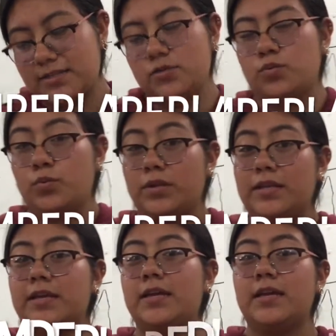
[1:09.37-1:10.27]
it's
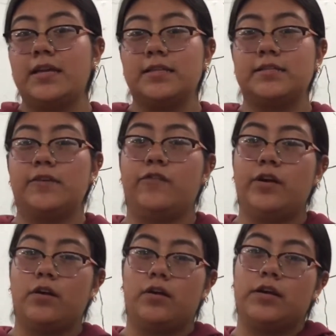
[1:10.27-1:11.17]
really
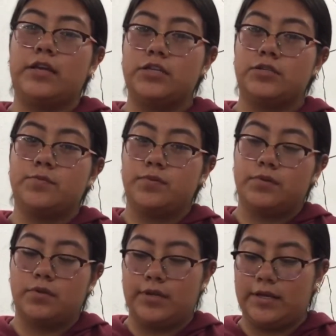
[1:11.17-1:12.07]
different on each
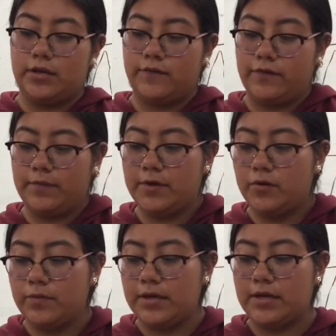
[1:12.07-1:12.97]
like
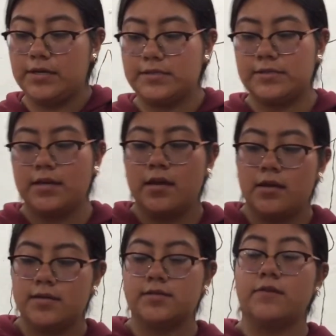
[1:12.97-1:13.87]
female, because
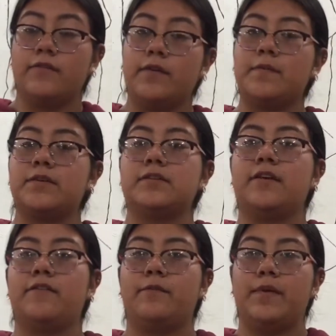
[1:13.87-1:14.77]
some females
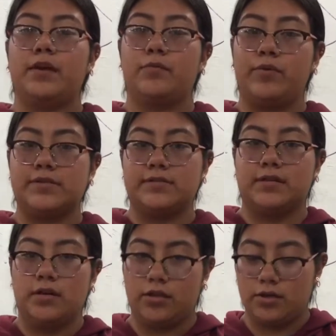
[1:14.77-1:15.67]
have bigger breasts
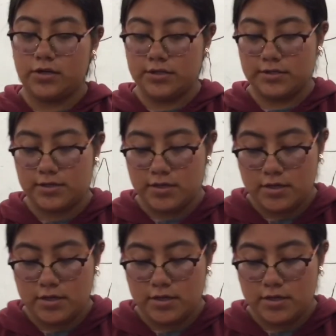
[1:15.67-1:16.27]
than others,